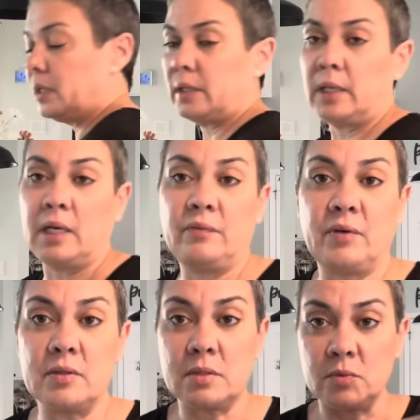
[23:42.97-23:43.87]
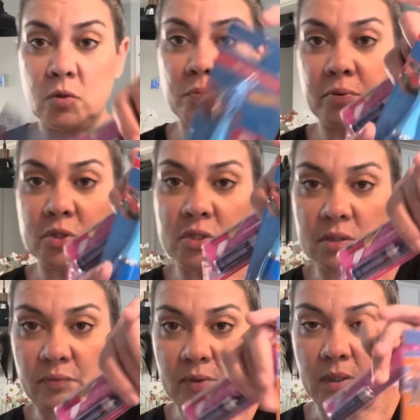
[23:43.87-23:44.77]
Then I found some toothbrushes
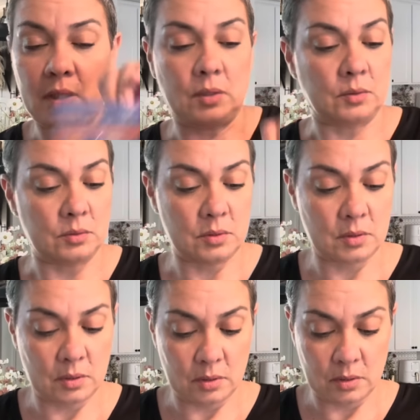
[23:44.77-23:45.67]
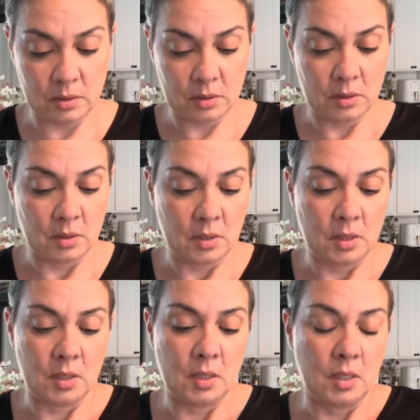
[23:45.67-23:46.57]
for the kiddos.
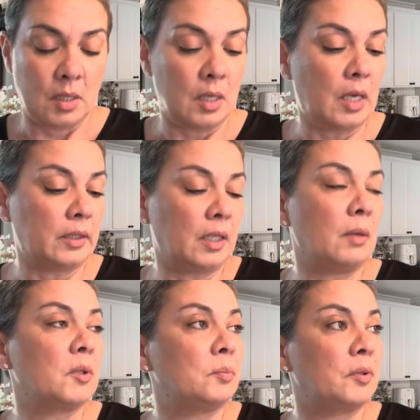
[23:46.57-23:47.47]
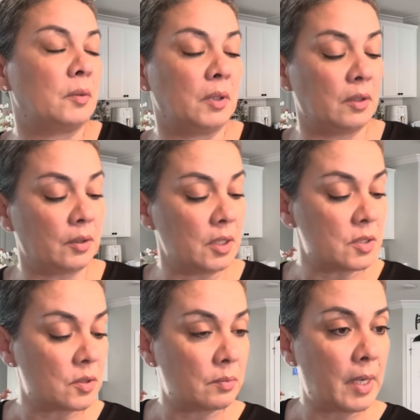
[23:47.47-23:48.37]
I think I'm gonna put them in their
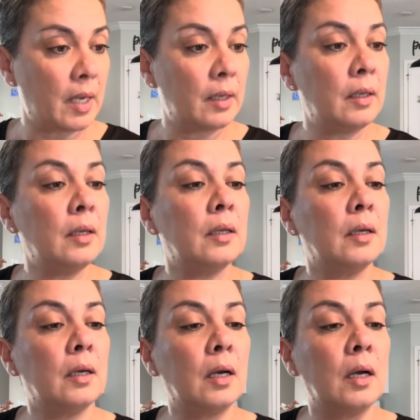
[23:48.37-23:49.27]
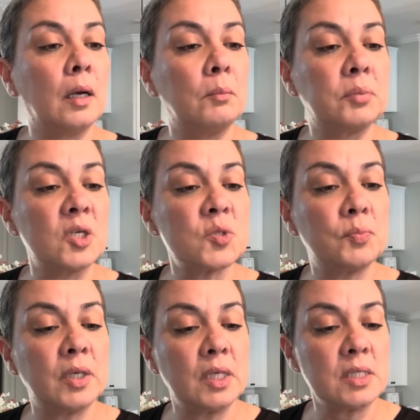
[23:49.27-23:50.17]
Easter bag. Um, Brush
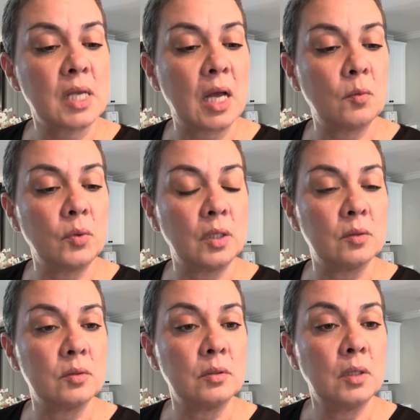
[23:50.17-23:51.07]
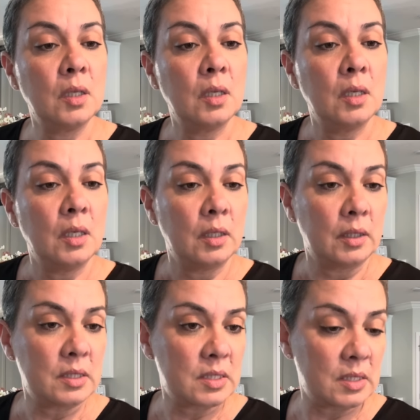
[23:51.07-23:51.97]
Buddies Hot Wheel.
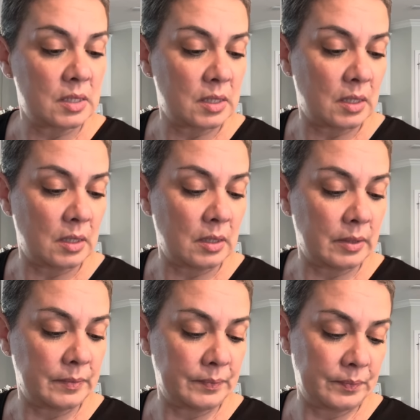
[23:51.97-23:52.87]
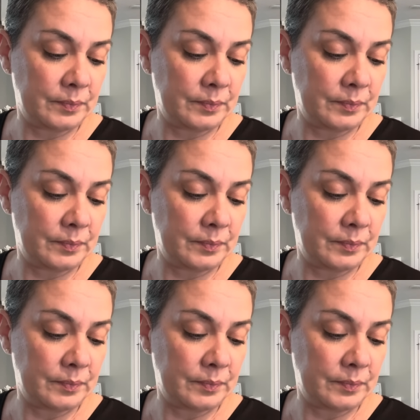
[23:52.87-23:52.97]
This is, um,